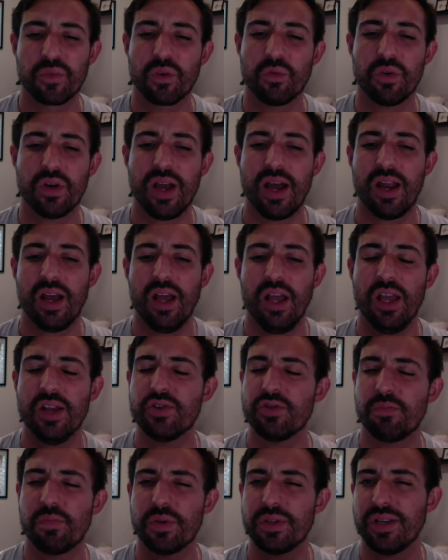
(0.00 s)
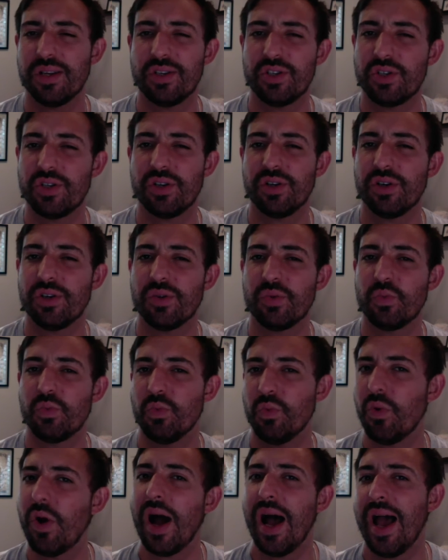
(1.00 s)
we're not 100% sure
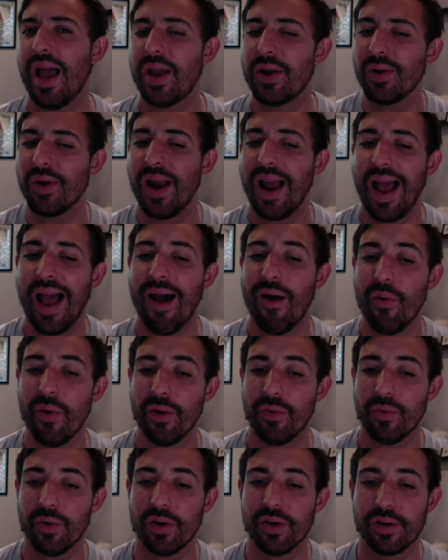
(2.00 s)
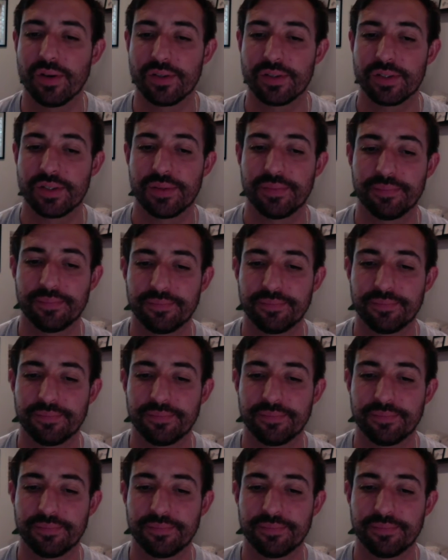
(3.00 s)
why or how it works.